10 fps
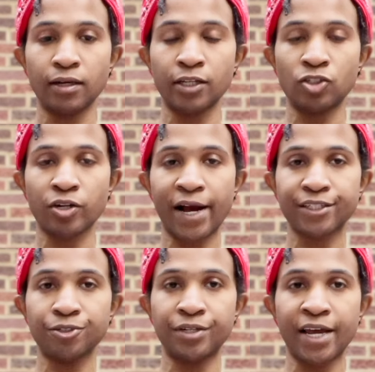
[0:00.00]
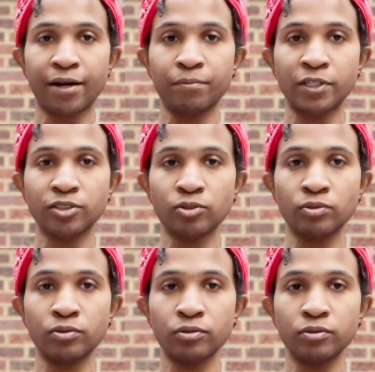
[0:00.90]
contract your neck
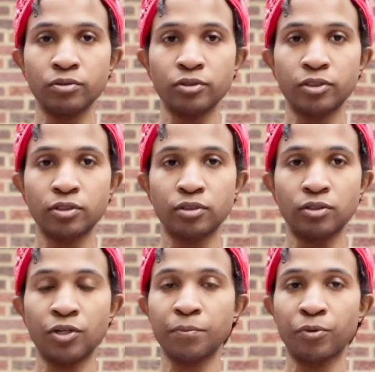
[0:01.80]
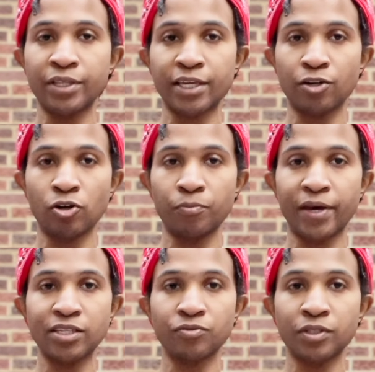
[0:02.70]
muscles. You can breathe at your own
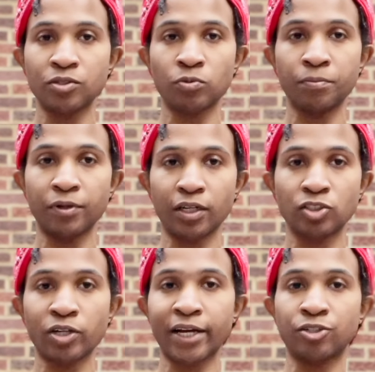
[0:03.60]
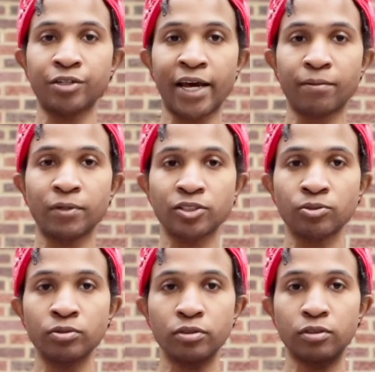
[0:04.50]
pace for this one, but contract your neck
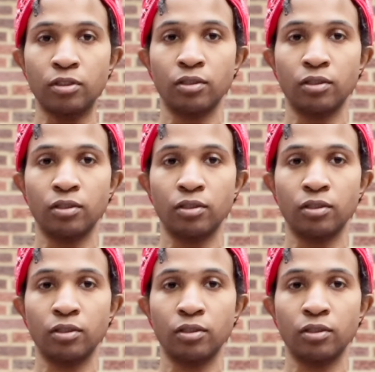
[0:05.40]
muscles.